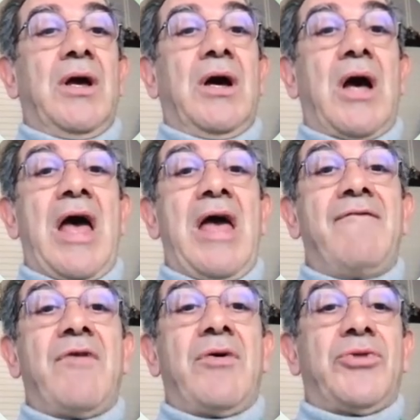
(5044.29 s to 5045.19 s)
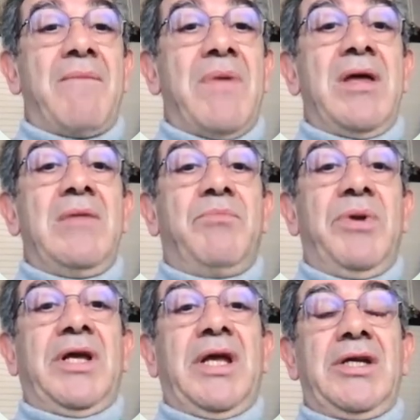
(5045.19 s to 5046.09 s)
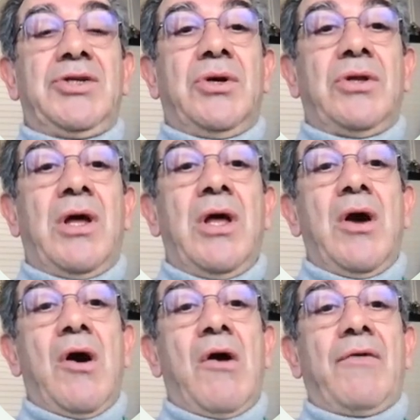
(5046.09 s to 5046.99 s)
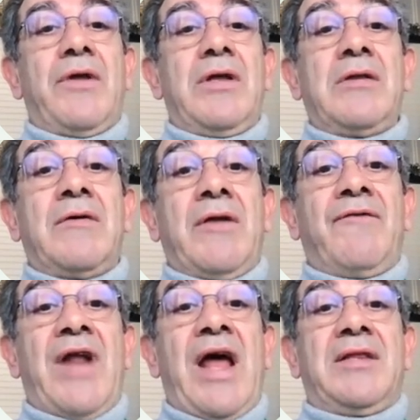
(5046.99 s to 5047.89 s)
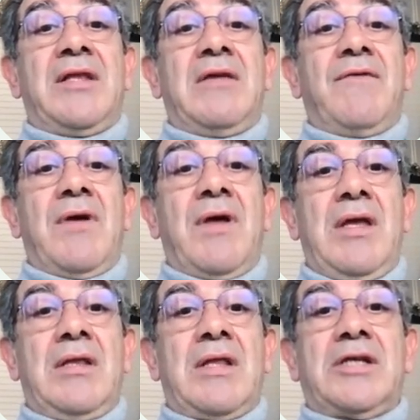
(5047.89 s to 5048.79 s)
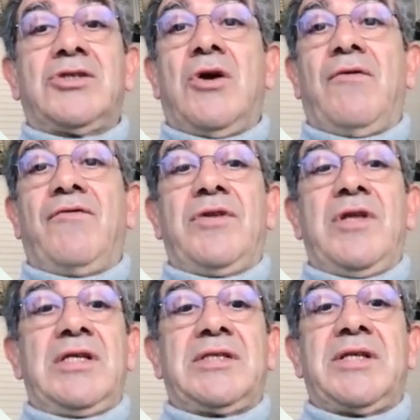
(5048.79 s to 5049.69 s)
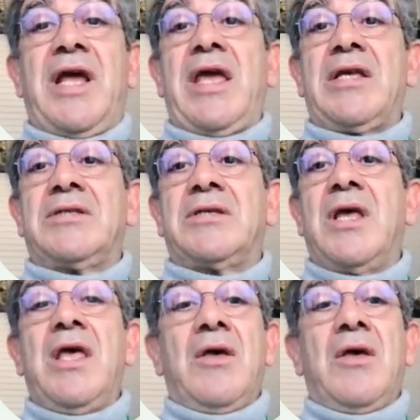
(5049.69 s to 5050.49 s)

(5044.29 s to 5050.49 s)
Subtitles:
have some implication in the refractive index of the X-rays.